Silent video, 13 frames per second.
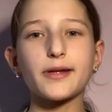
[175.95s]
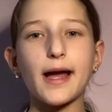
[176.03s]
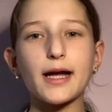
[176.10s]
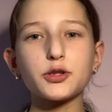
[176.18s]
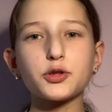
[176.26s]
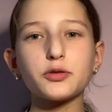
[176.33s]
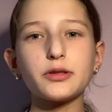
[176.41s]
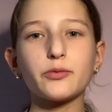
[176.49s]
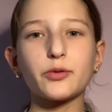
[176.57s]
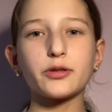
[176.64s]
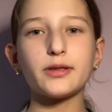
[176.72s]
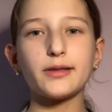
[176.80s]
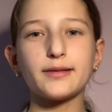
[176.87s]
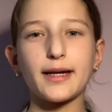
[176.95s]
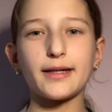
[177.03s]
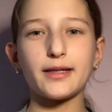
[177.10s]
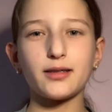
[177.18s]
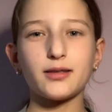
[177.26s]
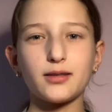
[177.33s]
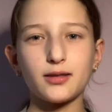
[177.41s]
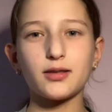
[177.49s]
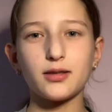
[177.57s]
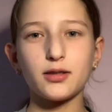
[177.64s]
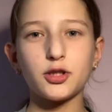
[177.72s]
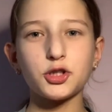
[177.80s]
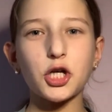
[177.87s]
naturally really like
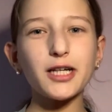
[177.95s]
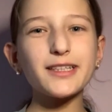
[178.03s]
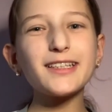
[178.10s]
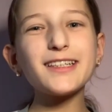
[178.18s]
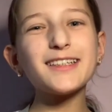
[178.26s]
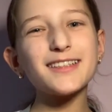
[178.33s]
chunky,